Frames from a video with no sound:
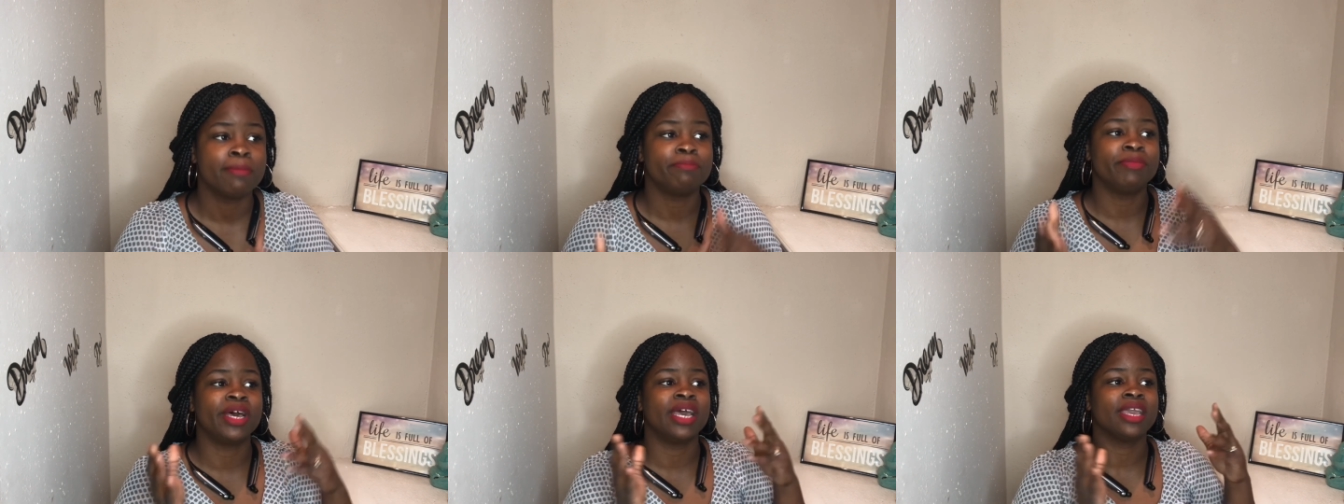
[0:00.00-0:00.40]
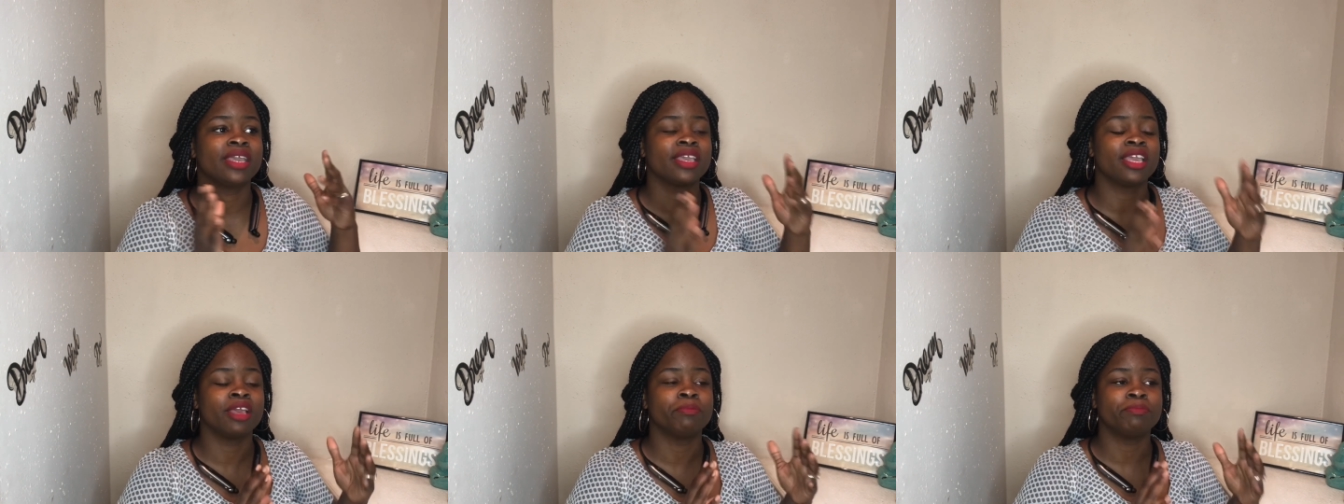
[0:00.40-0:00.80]

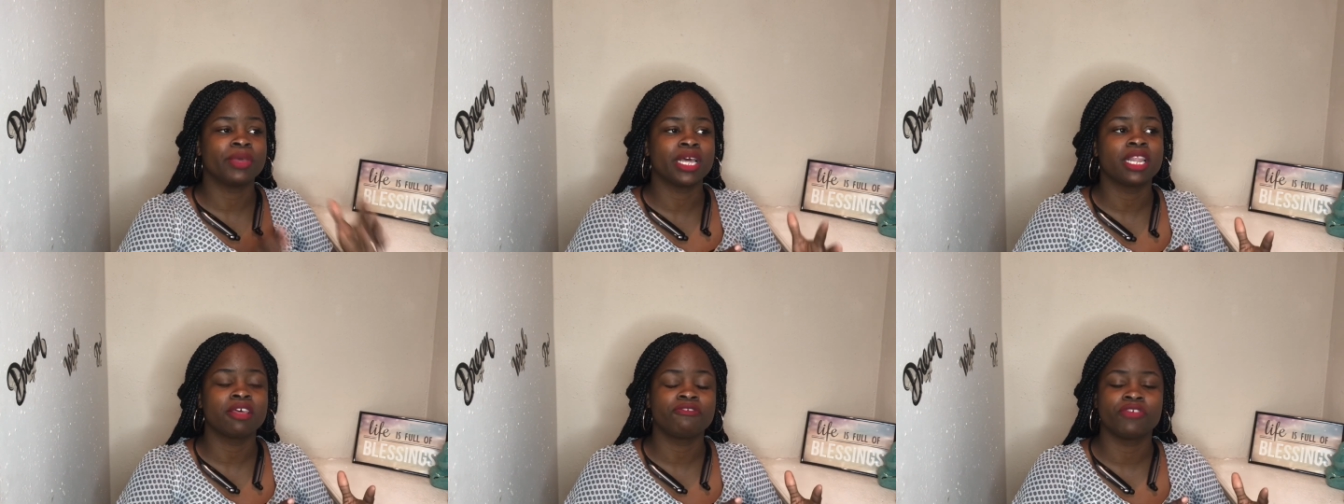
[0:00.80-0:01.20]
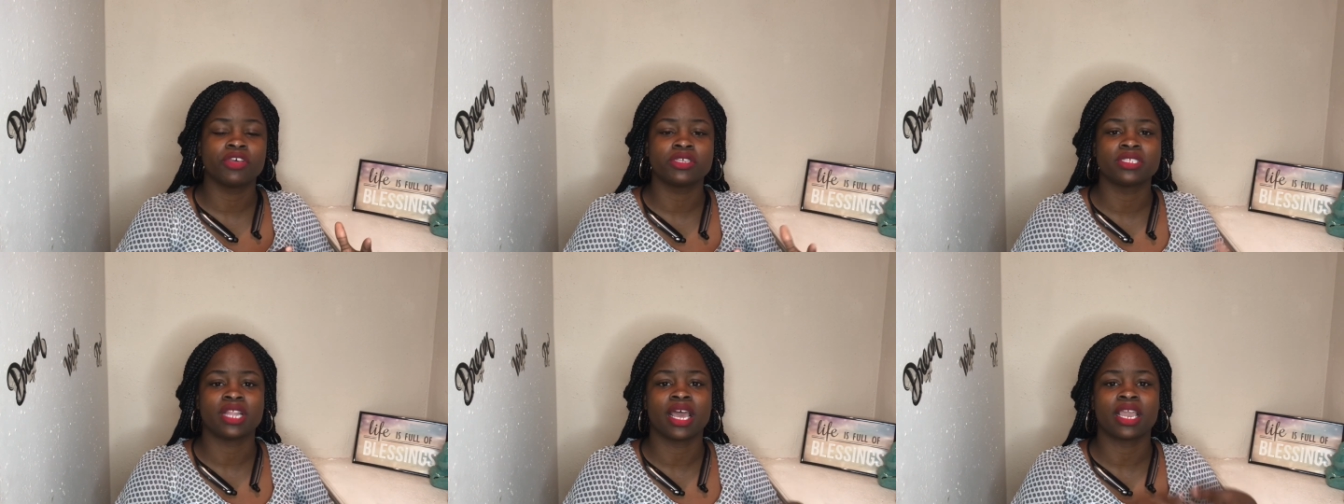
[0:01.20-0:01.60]
But Kimbella
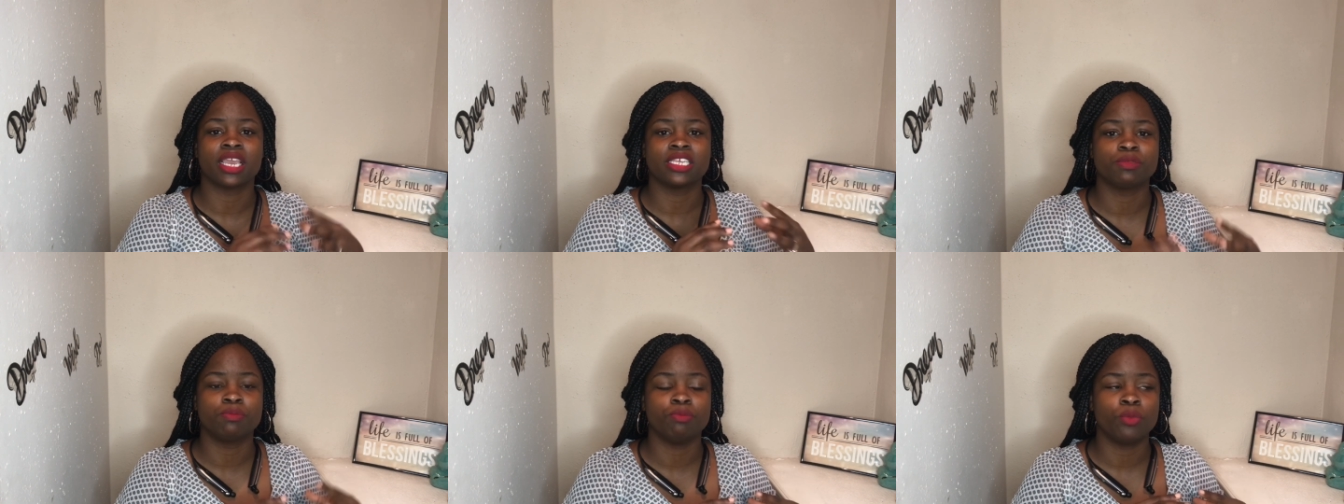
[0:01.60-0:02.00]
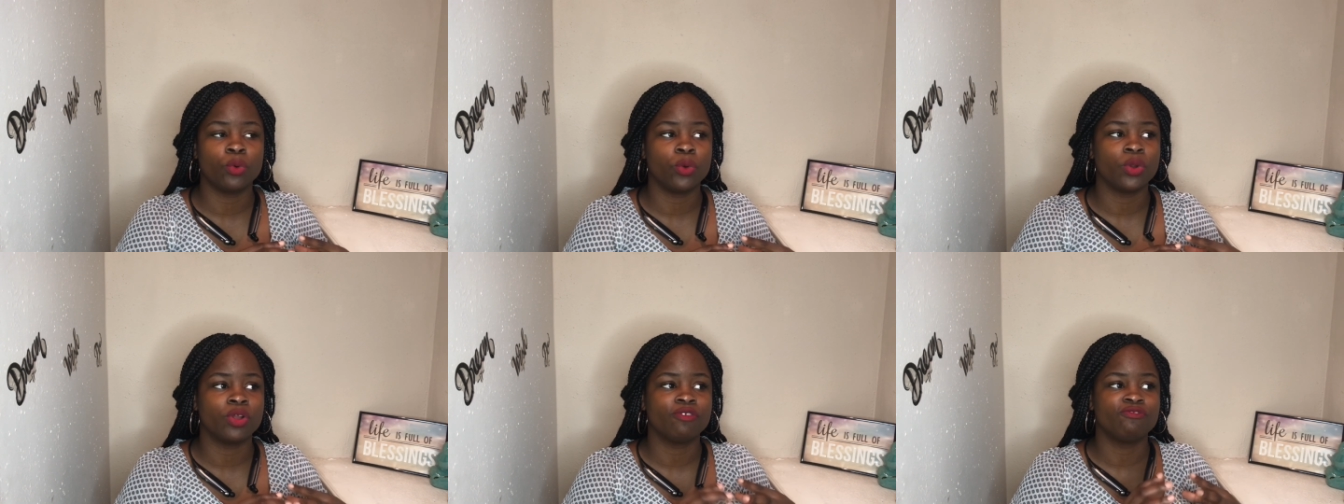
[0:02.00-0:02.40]
feels like it's
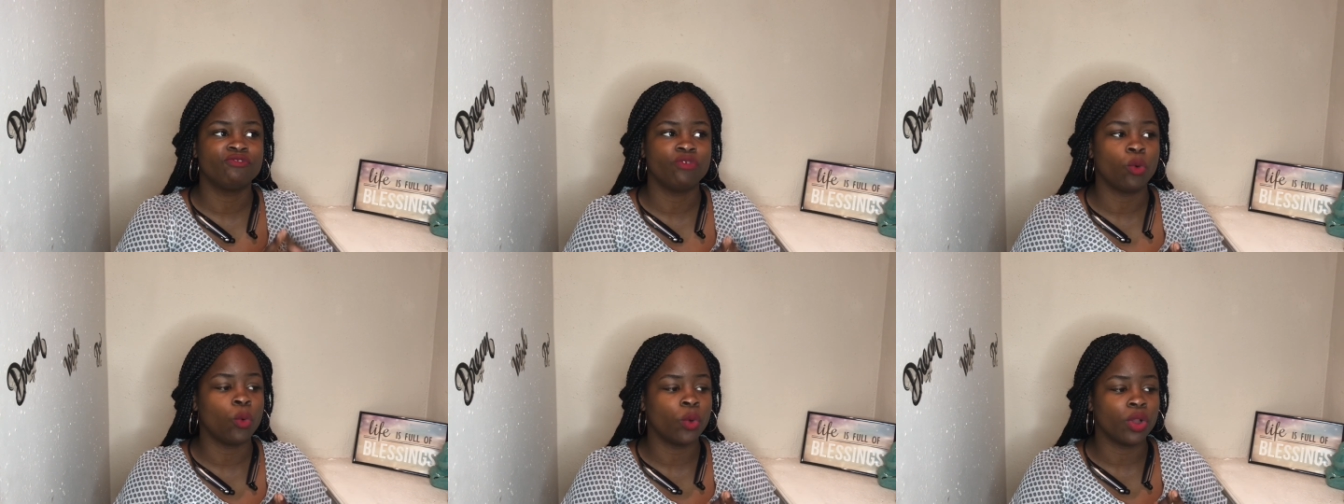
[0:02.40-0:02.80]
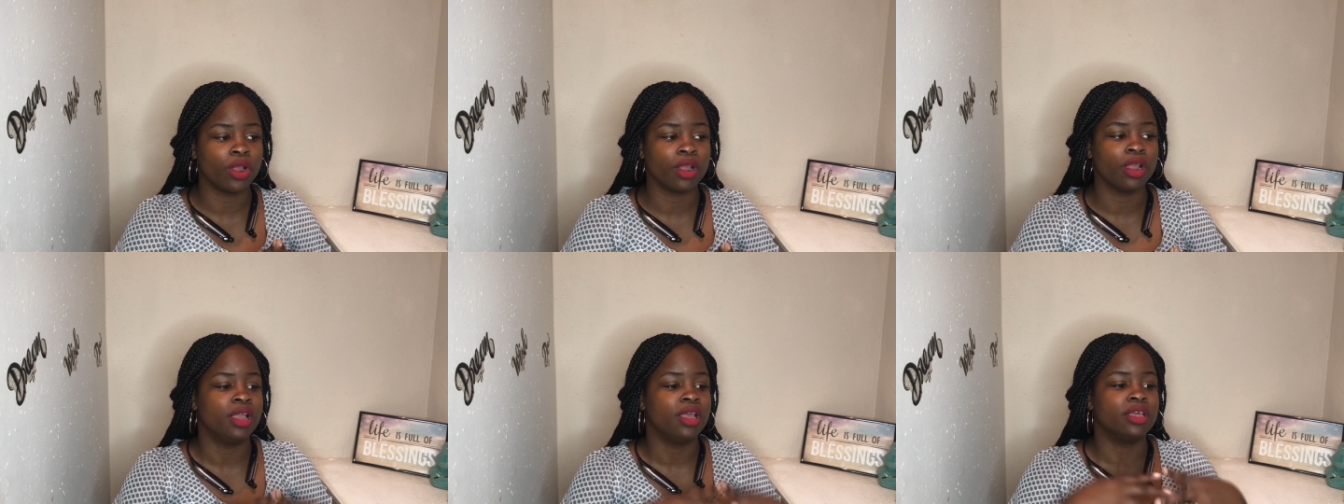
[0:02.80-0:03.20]
more
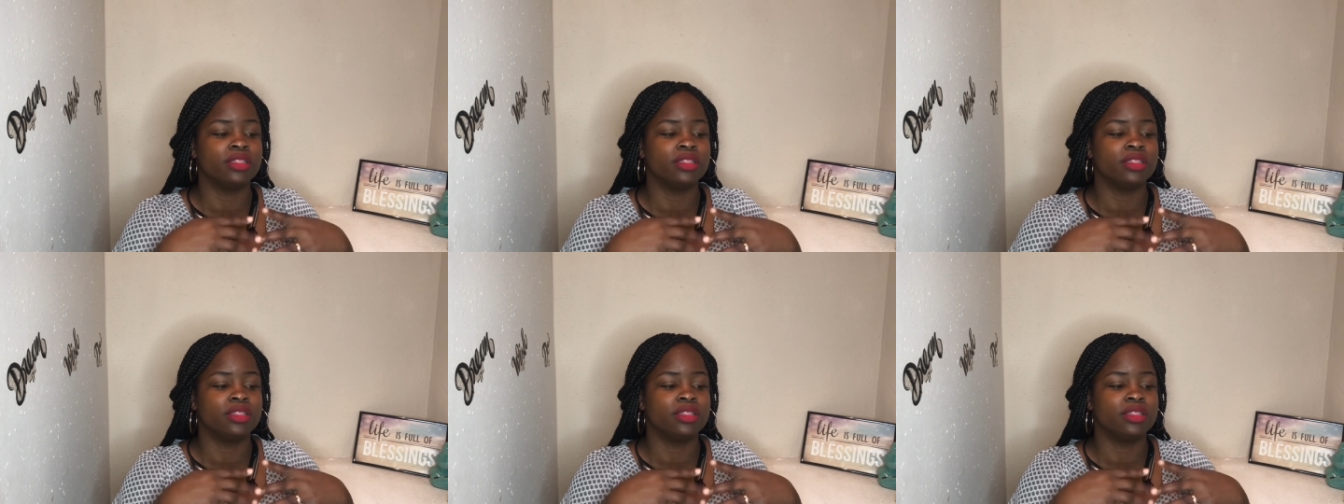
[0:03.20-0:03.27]
for